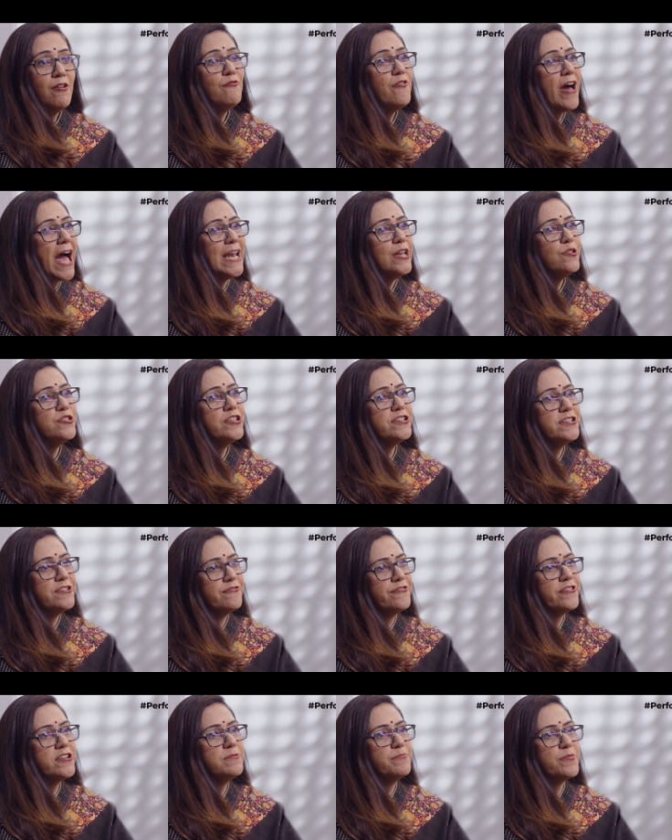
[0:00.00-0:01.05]
value the
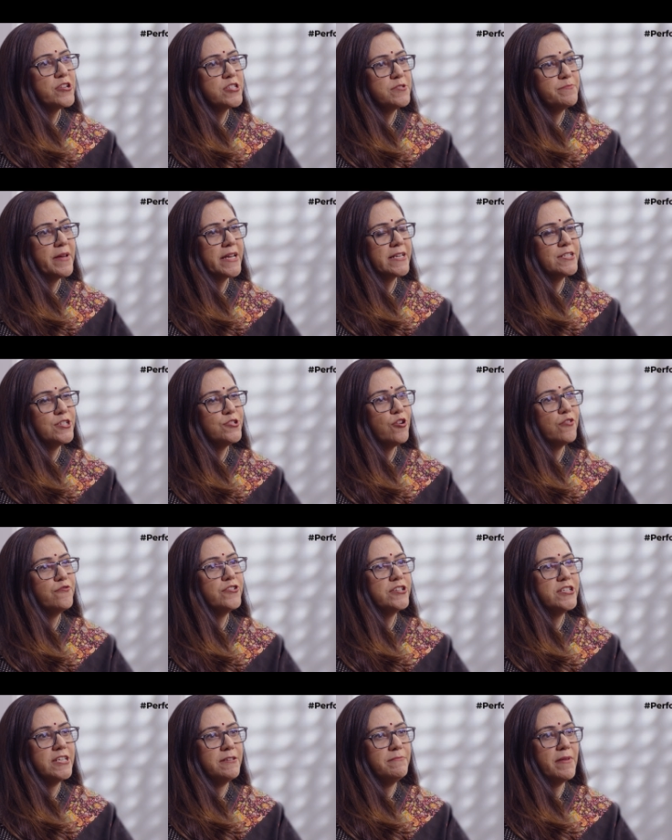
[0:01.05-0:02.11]
different perspective of the
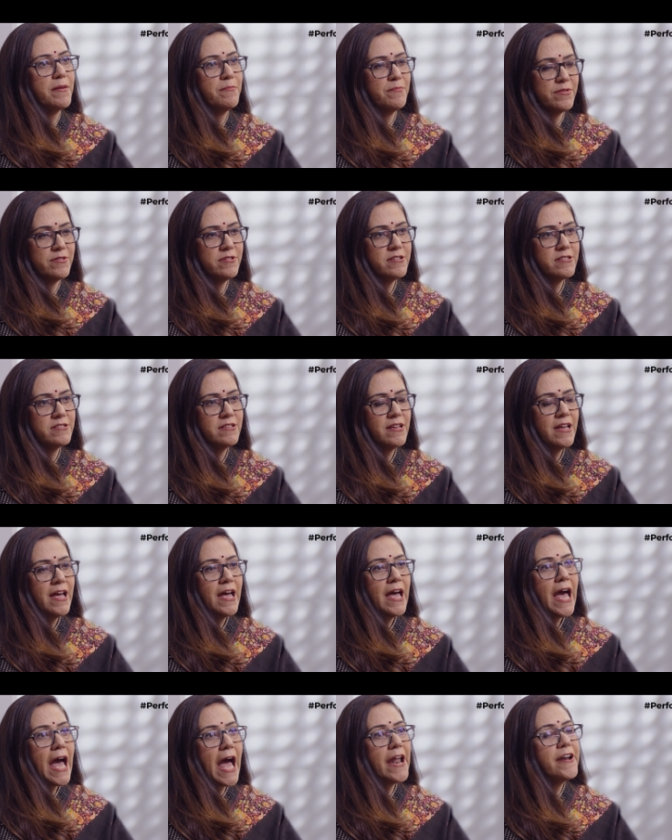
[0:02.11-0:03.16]
team members,
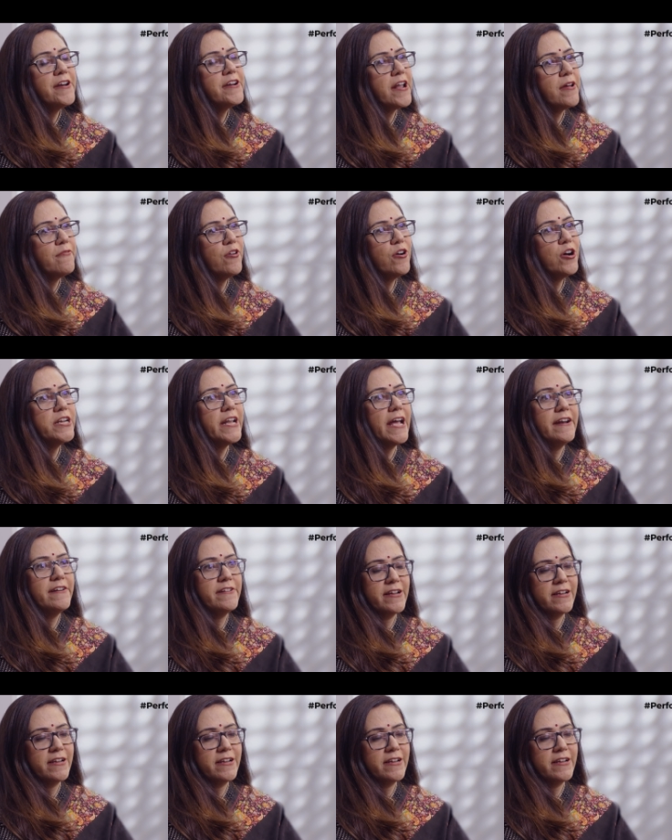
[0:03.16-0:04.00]
and reward and